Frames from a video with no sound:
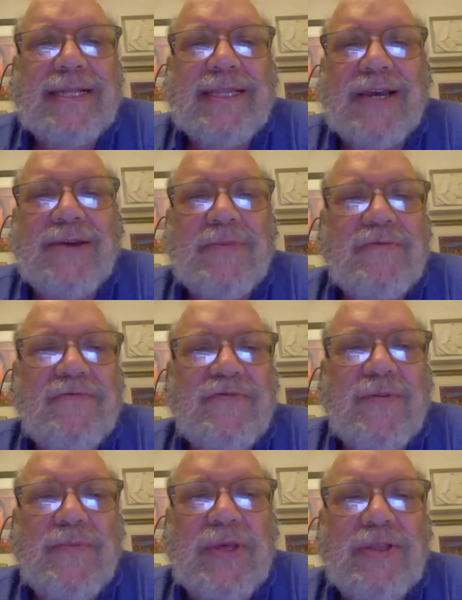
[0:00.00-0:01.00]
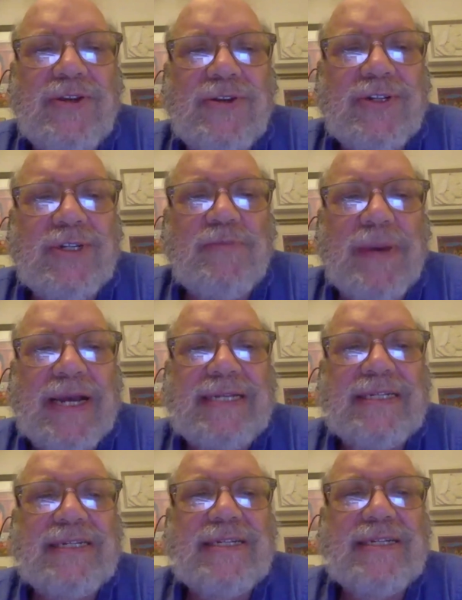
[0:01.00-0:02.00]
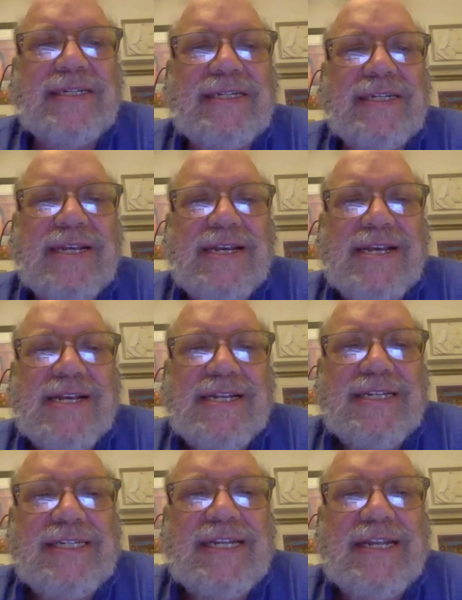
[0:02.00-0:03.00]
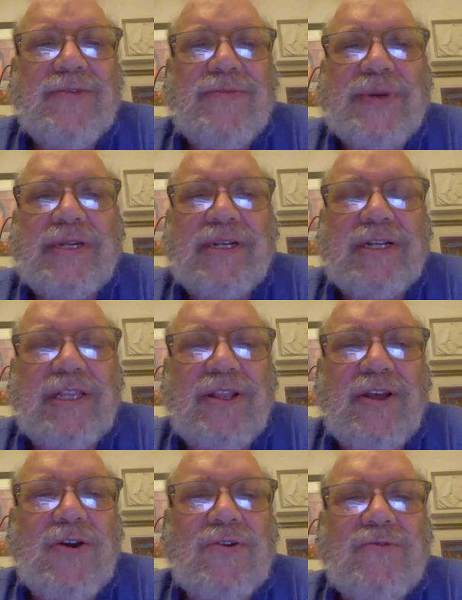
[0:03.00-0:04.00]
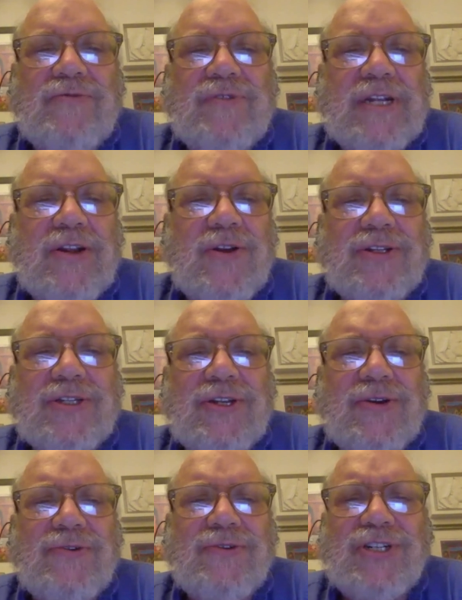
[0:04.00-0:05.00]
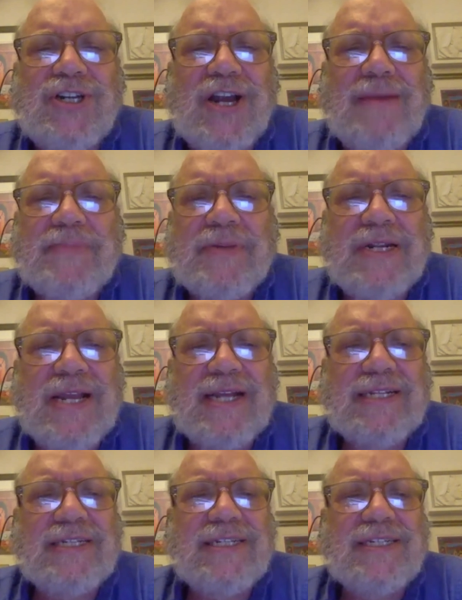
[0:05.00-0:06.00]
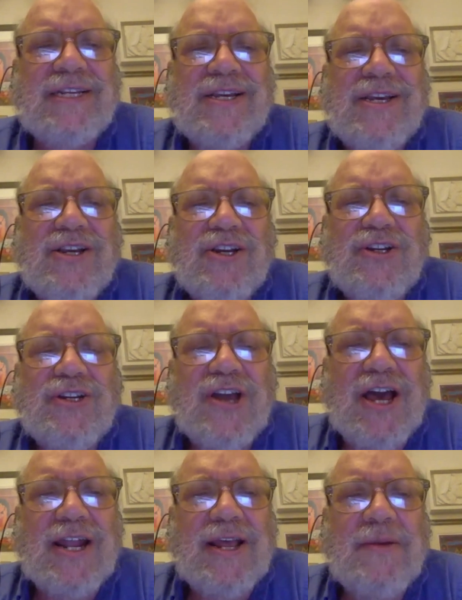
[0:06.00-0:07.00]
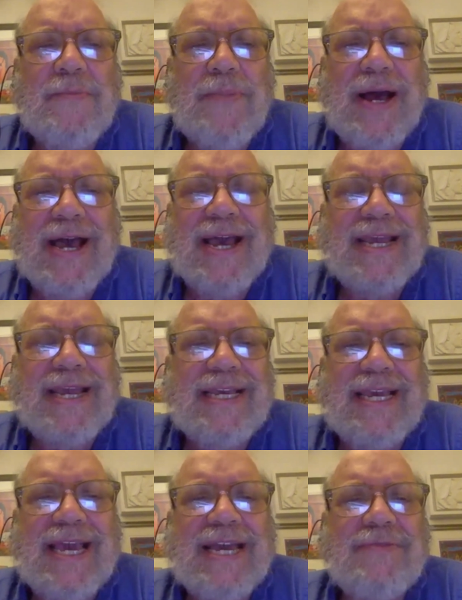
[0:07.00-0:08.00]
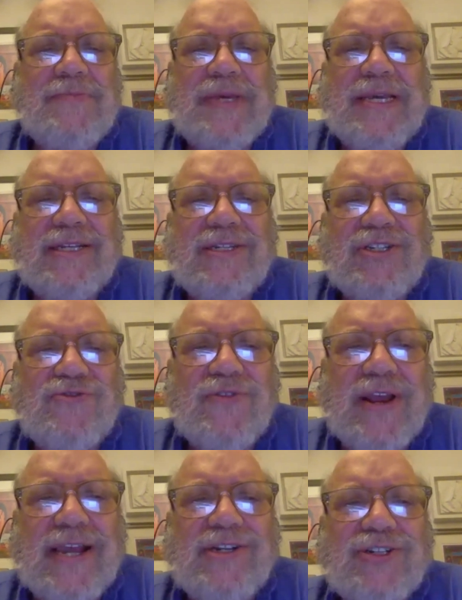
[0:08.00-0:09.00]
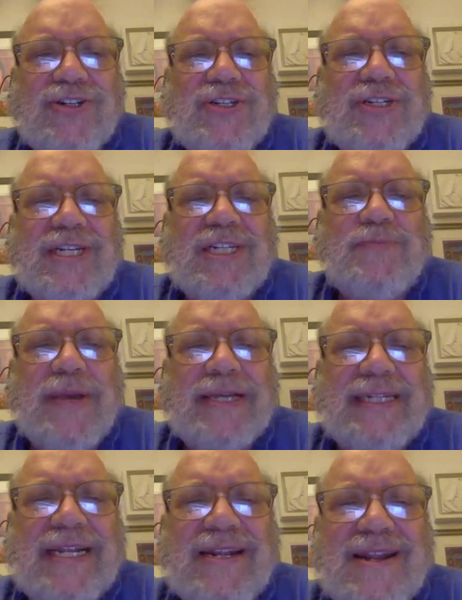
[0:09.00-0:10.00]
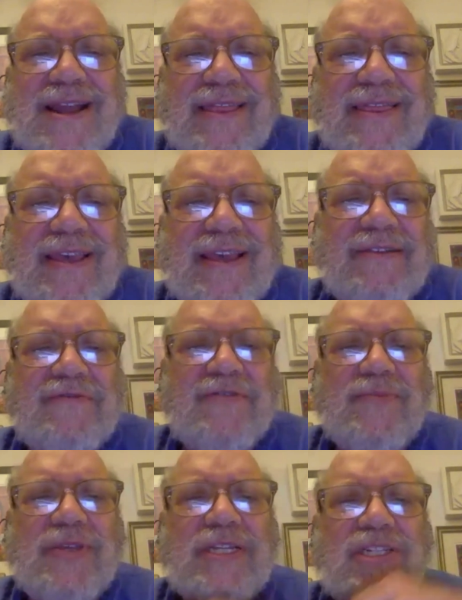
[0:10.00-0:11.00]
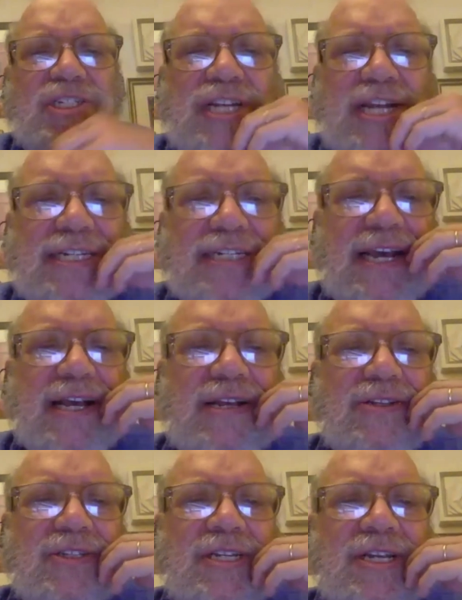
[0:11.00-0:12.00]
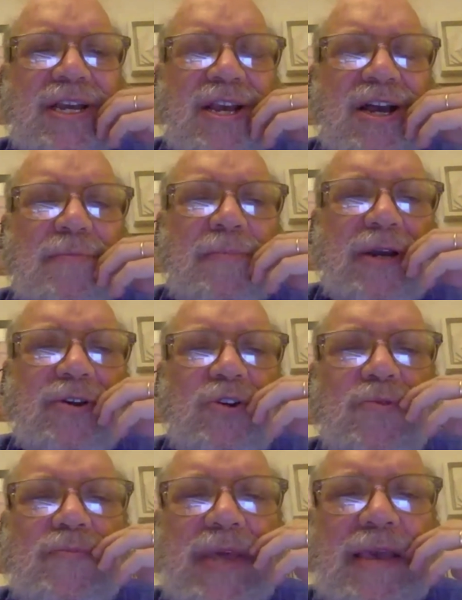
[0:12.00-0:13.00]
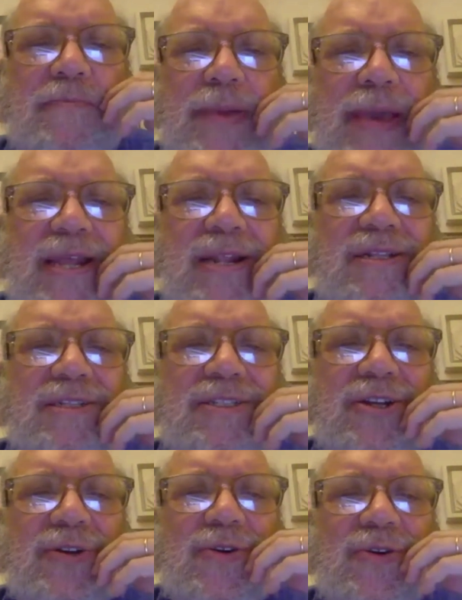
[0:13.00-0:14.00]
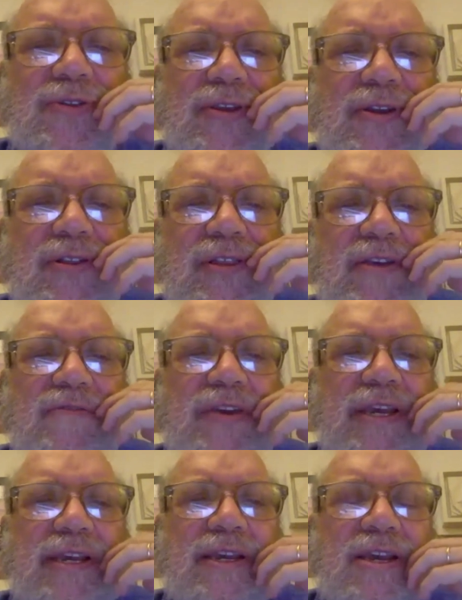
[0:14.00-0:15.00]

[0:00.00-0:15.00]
them of familiar spices, cinnamon, cloves, and also chopped nuts, could not abide again being strangers, expected nothing from these Gentiles among whom they peddled to earn their living,